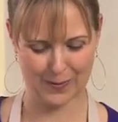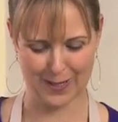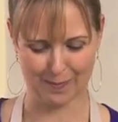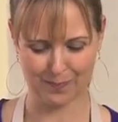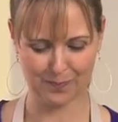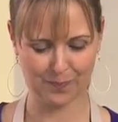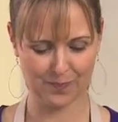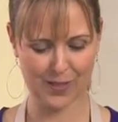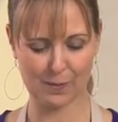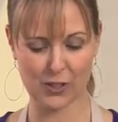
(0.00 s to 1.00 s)
you need.
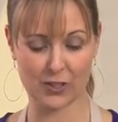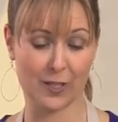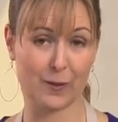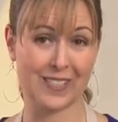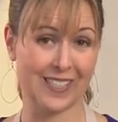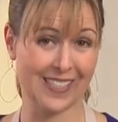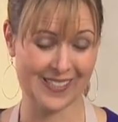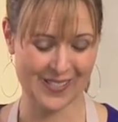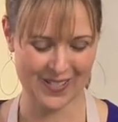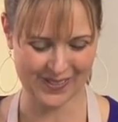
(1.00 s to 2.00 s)
Let me show you how easy it
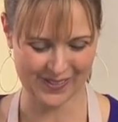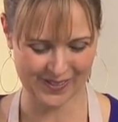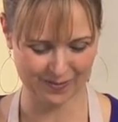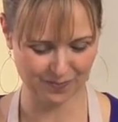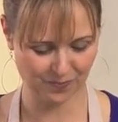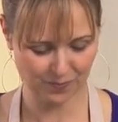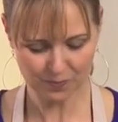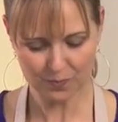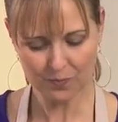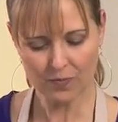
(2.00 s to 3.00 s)
is to use.
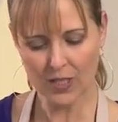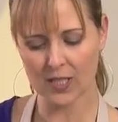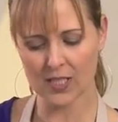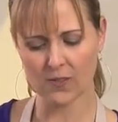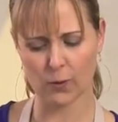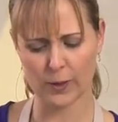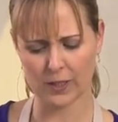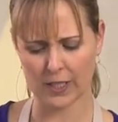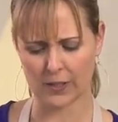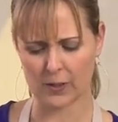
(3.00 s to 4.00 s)
This foil
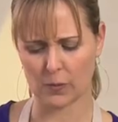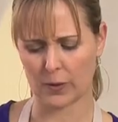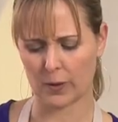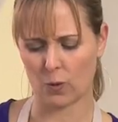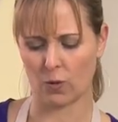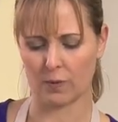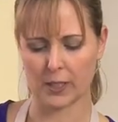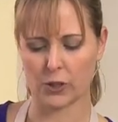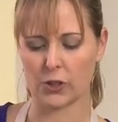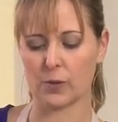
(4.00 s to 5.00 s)
cutter is pretty cool
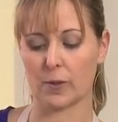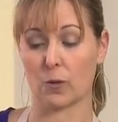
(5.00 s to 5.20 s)
because you just put